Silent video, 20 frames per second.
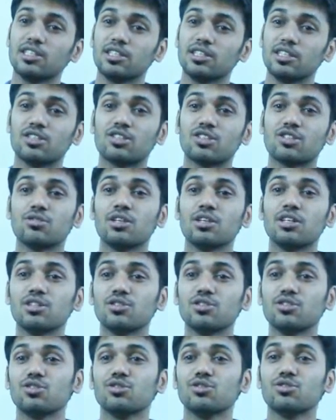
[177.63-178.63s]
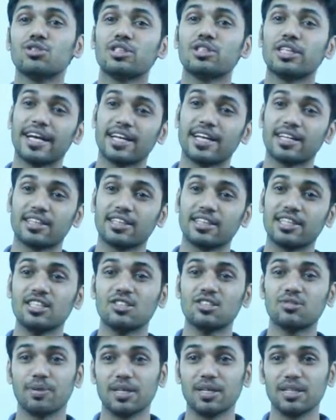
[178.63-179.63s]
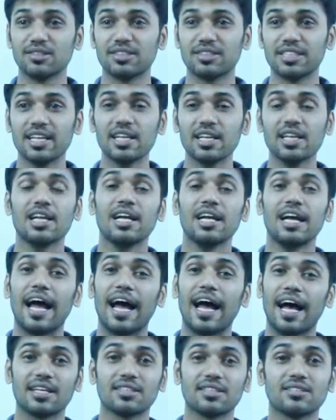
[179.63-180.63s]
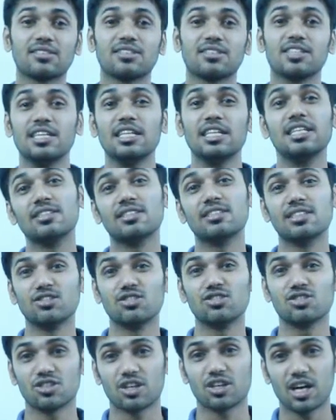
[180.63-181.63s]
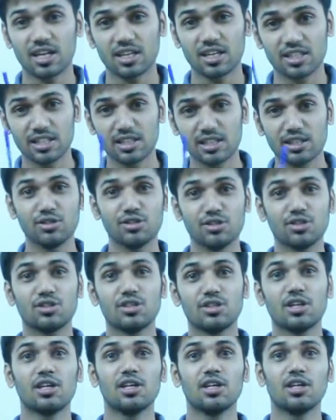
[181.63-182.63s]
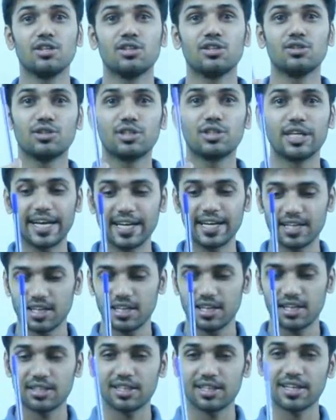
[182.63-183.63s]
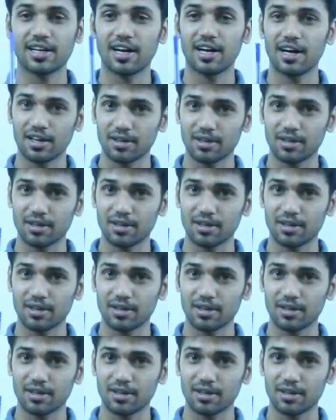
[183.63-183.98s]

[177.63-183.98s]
Student, you should take this pencil as it is instructing you to take the color